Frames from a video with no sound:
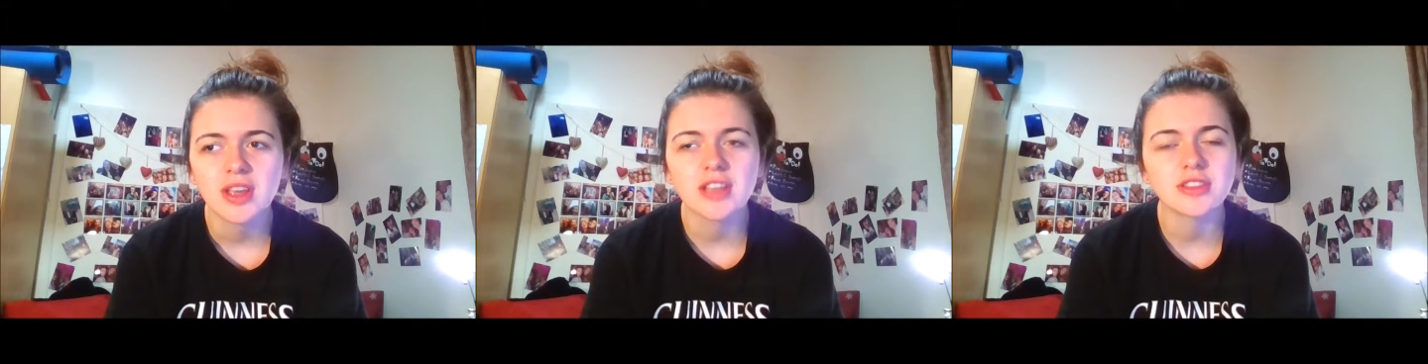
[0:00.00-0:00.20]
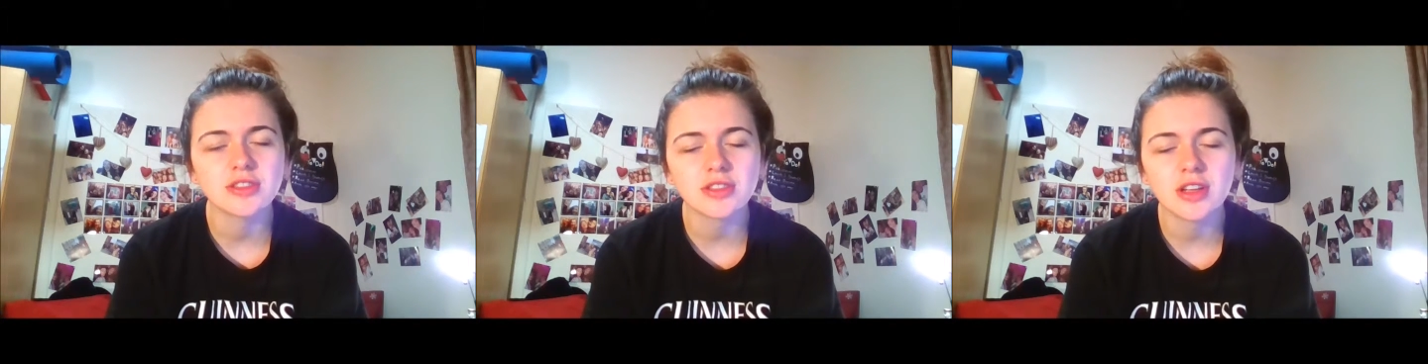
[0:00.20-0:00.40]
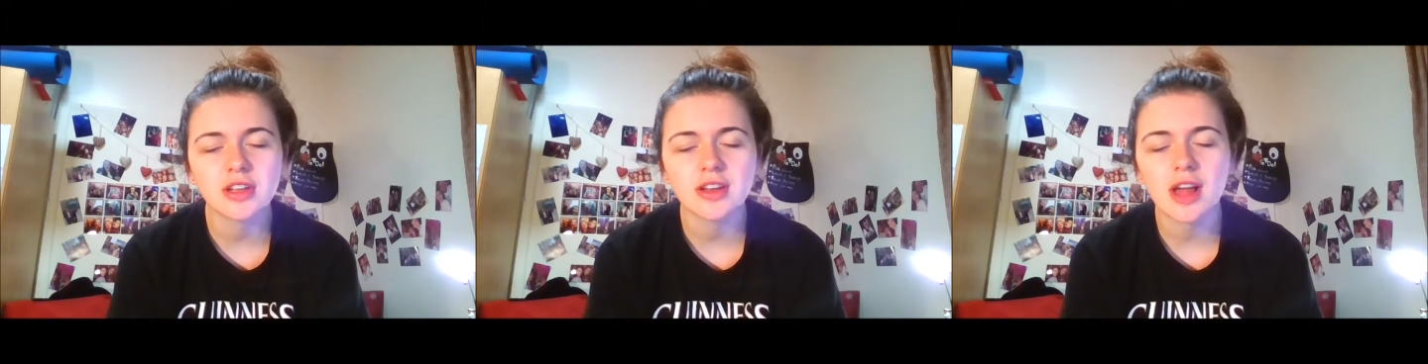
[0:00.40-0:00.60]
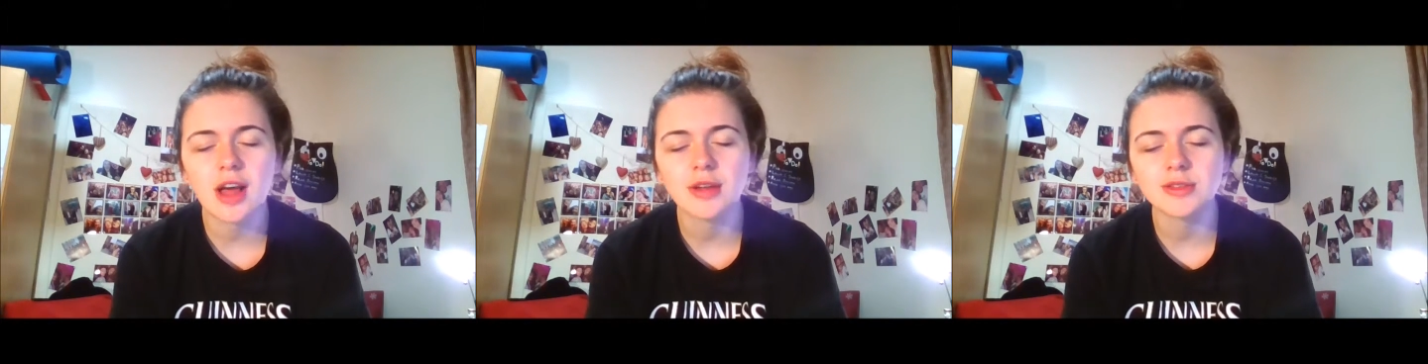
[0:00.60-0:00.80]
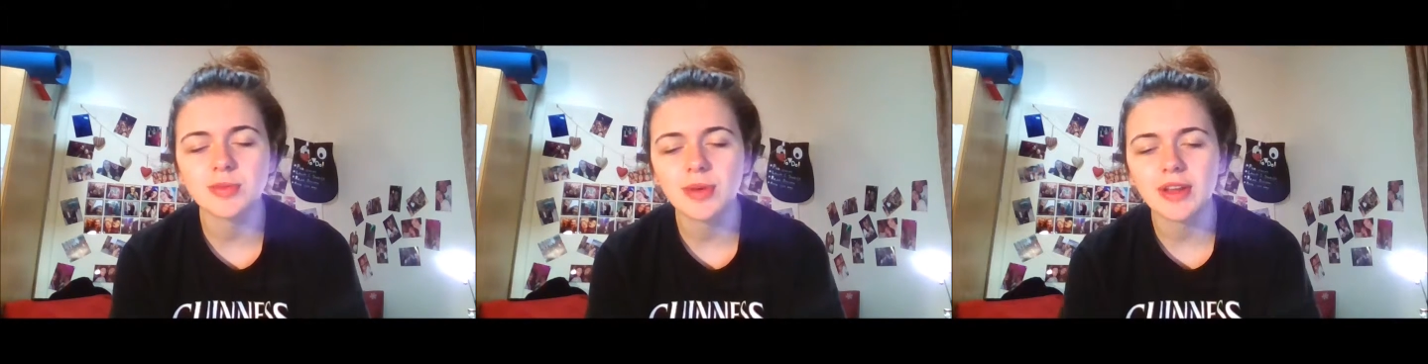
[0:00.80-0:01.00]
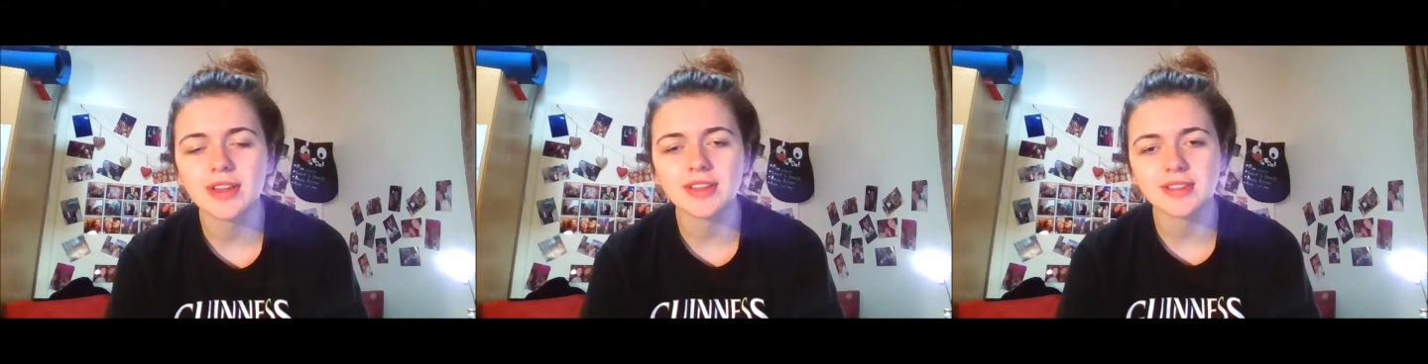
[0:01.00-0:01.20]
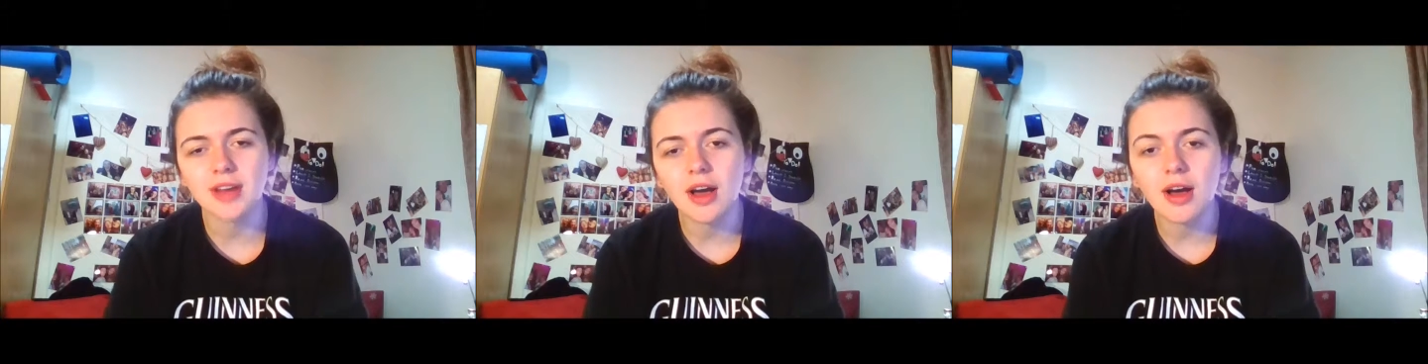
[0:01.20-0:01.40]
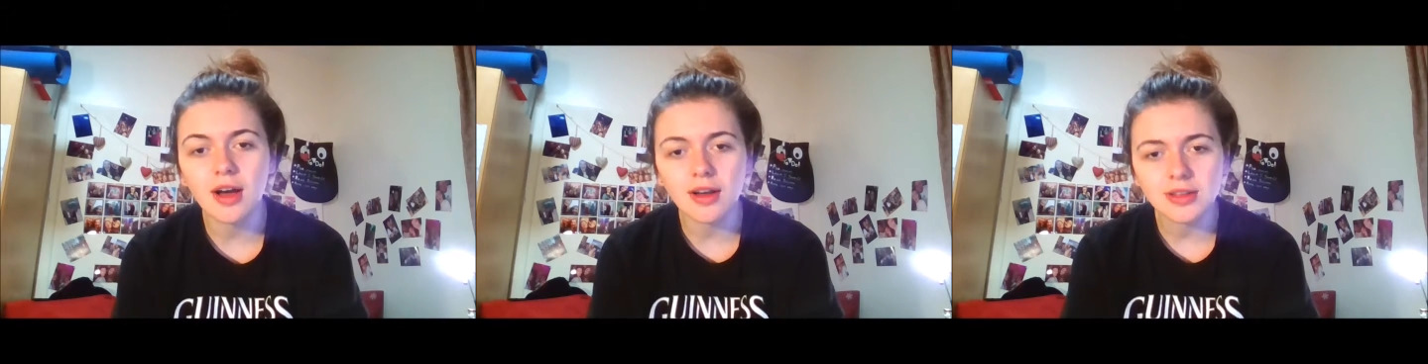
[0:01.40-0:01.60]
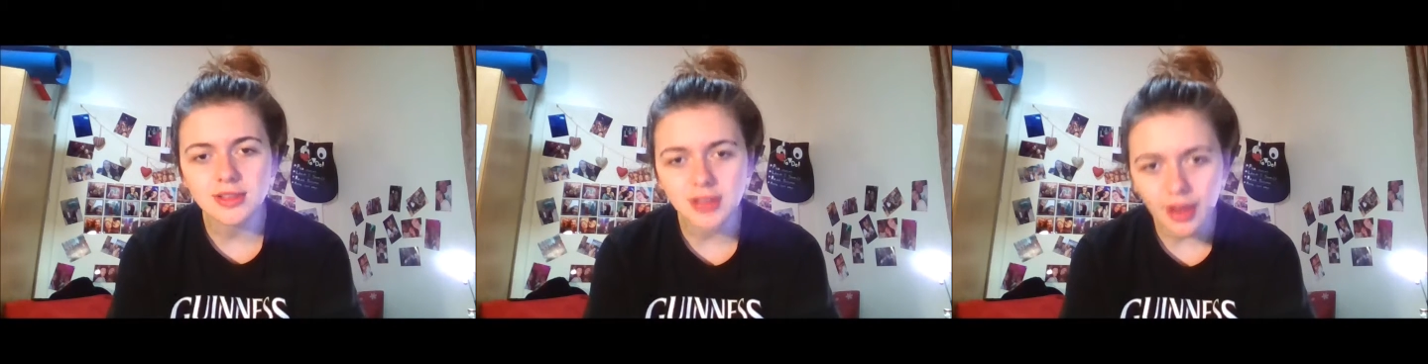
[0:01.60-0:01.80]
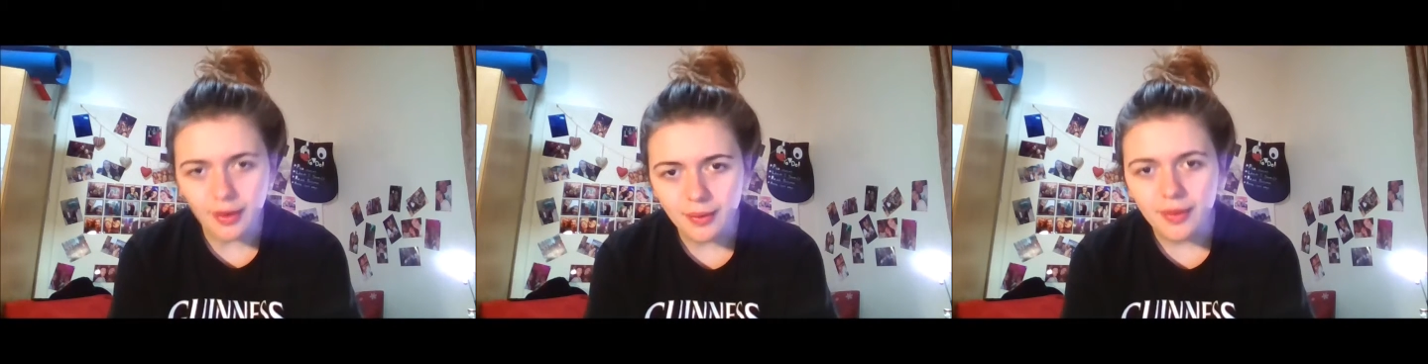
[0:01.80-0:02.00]
the guitar,
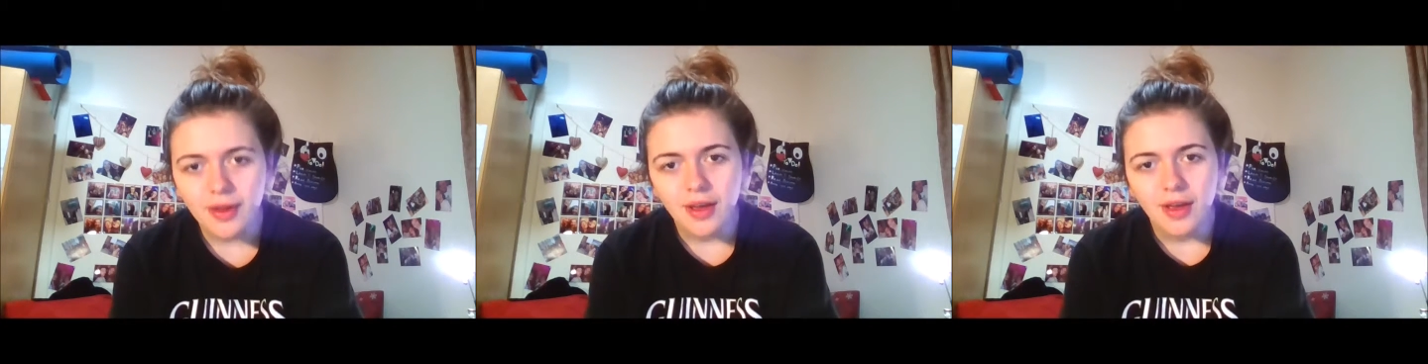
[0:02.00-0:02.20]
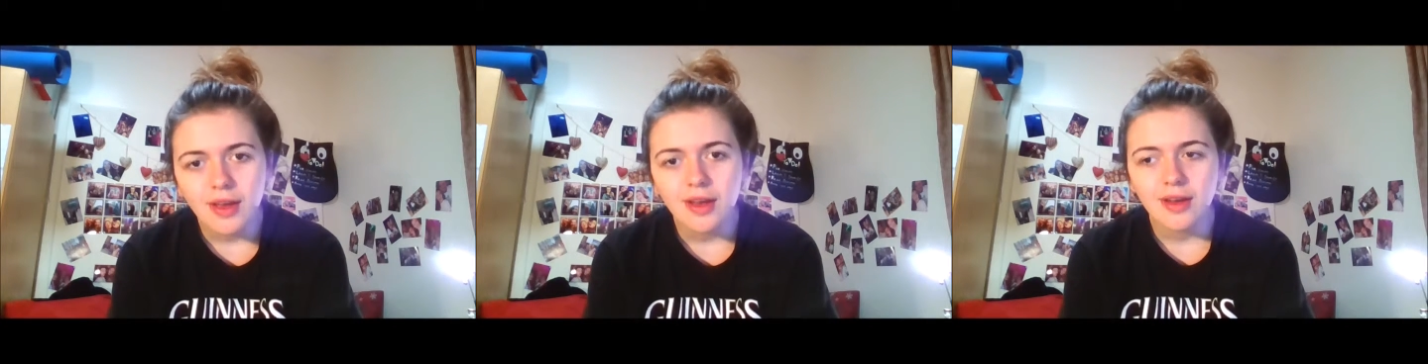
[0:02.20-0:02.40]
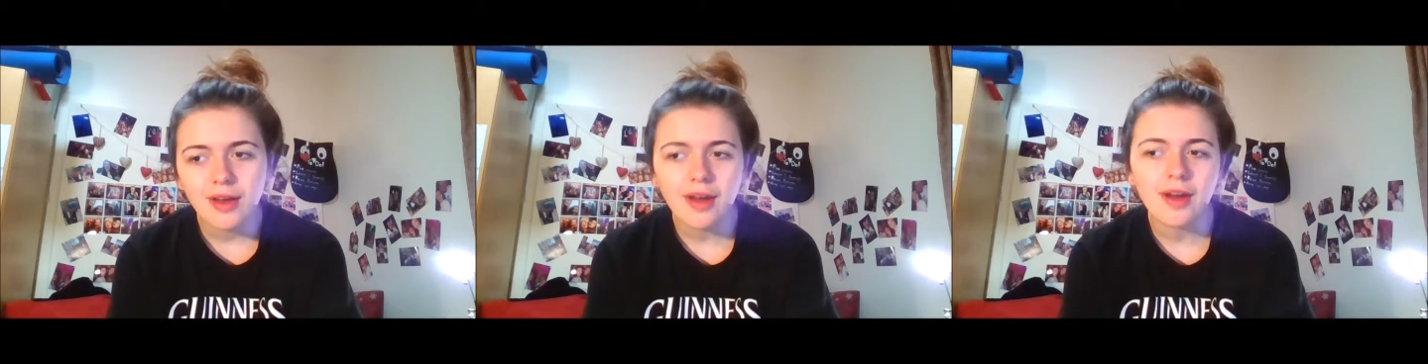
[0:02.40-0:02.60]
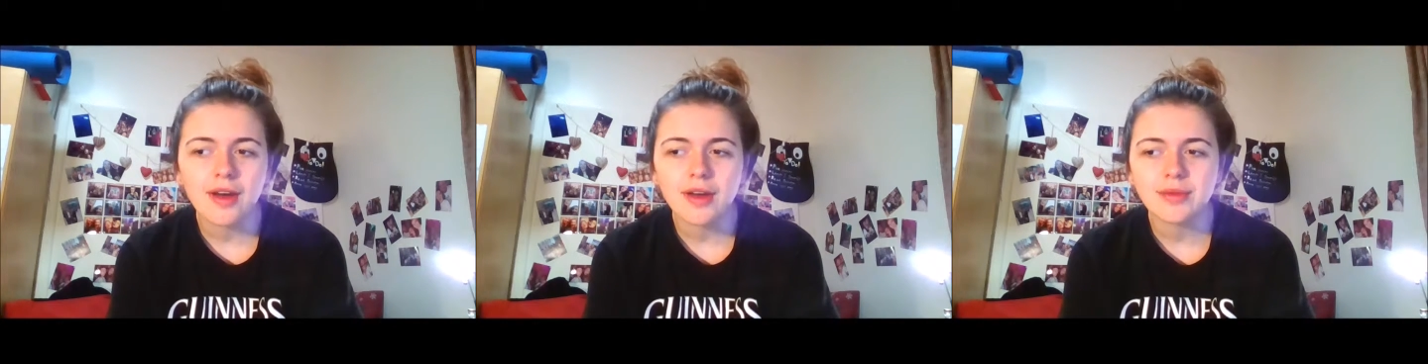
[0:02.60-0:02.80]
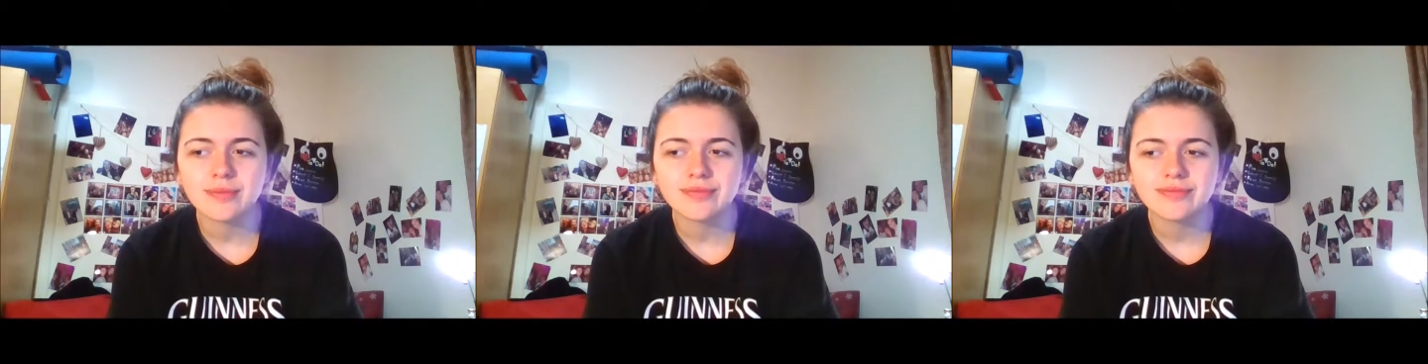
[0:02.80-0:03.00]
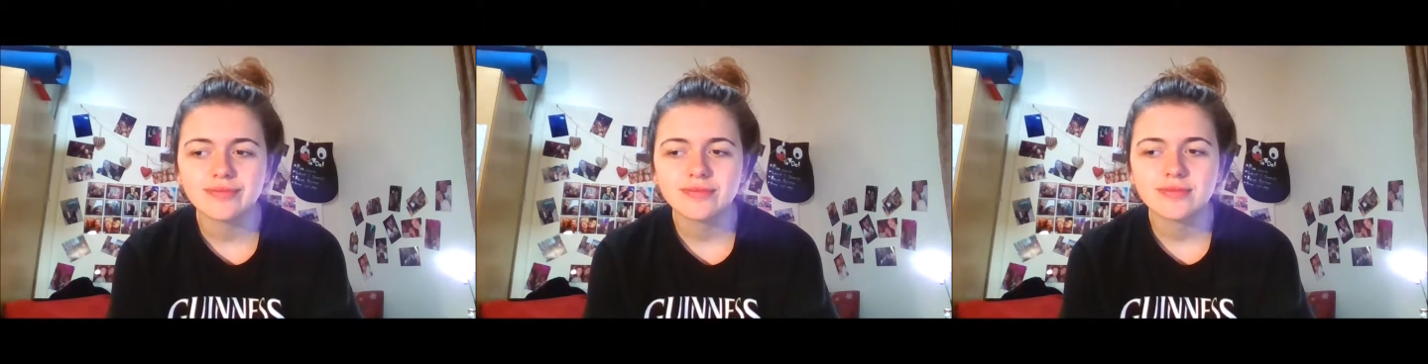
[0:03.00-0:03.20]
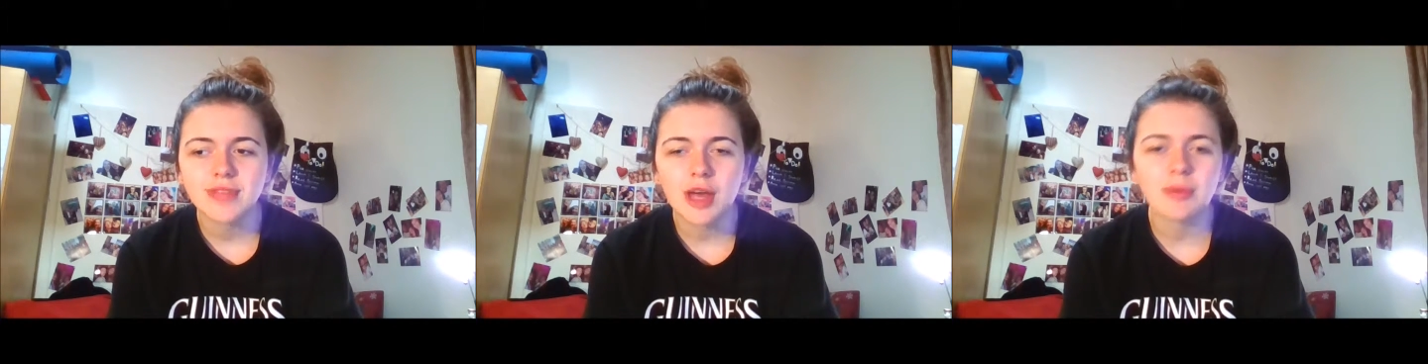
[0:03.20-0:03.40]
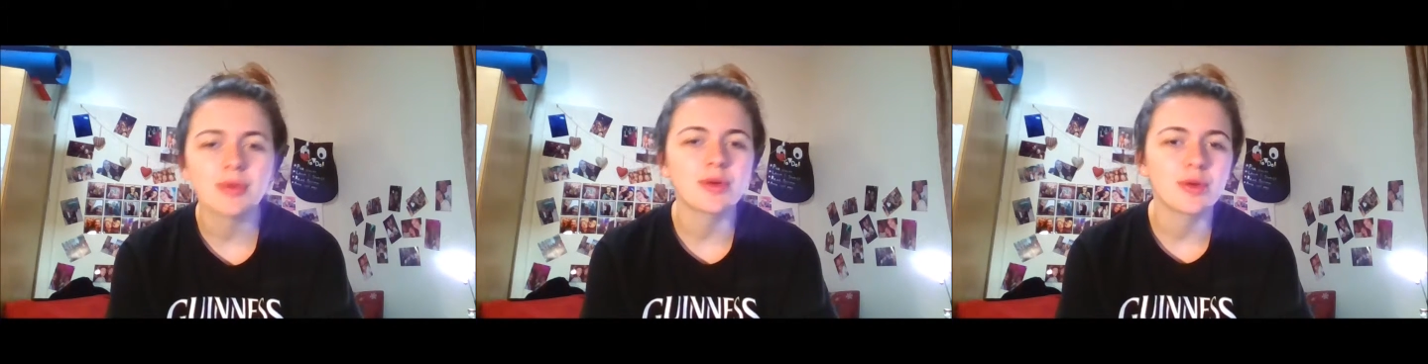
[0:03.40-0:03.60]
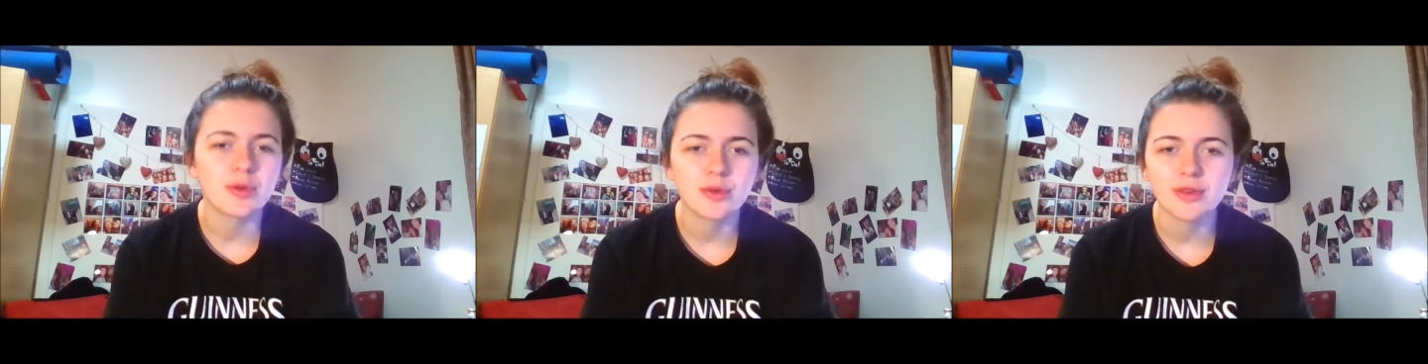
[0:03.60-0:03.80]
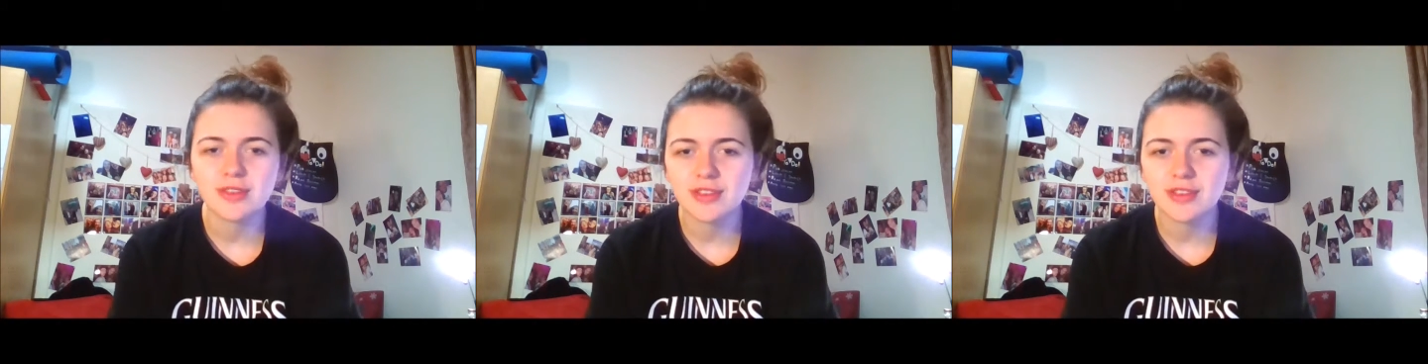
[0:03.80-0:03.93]
so that'd be cool.